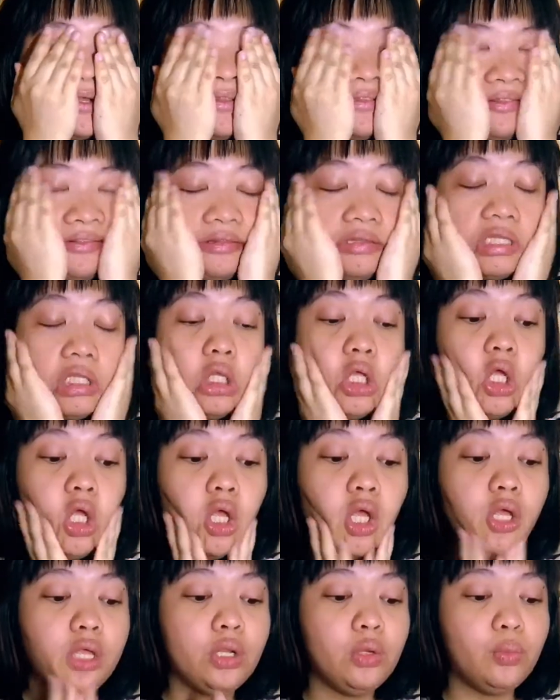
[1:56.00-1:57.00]
and
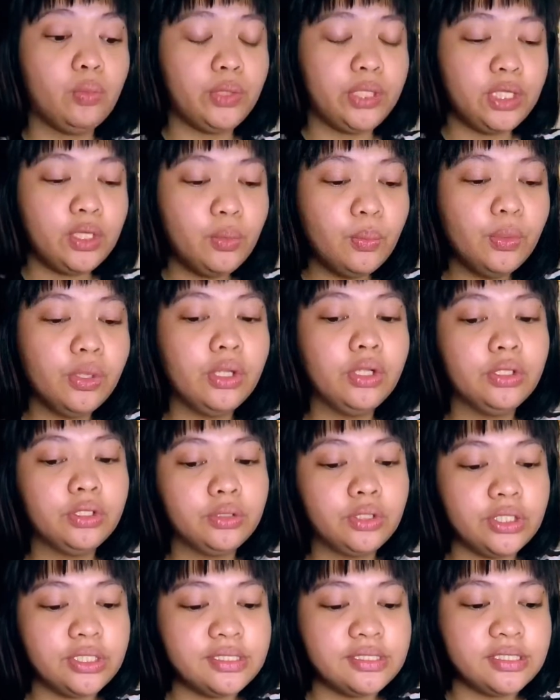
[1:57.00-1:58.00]
then we will
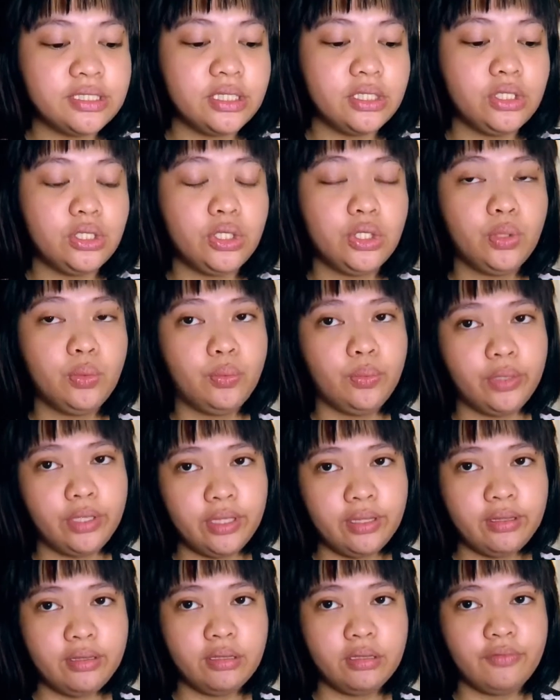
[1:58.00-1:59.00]
continue
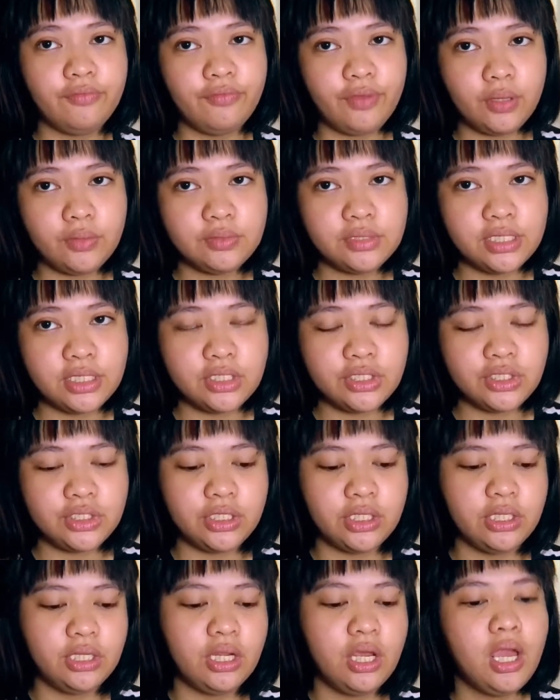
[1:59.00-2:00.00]
with the
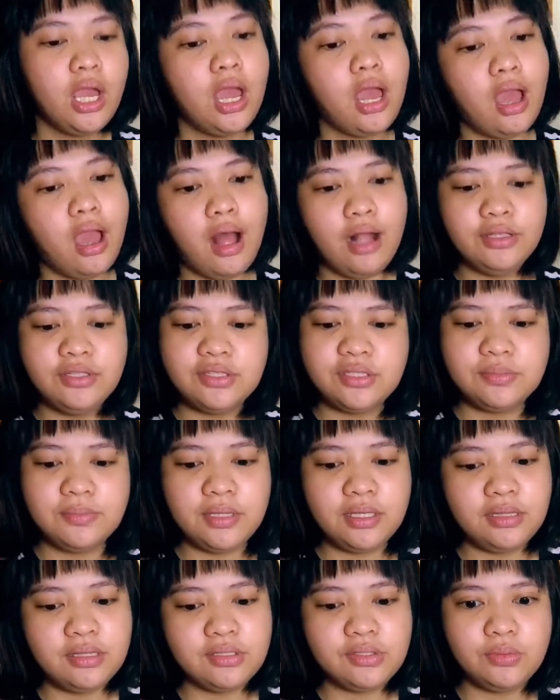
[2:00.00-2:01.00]
foundation I'll just
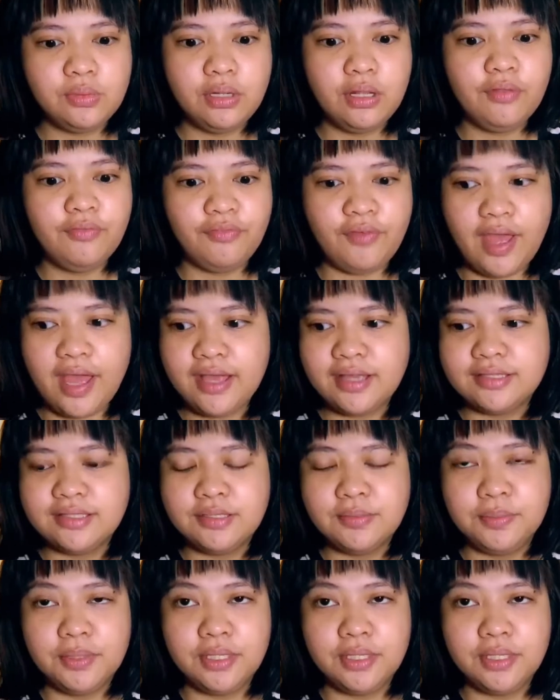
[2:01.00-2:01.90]
make this real fast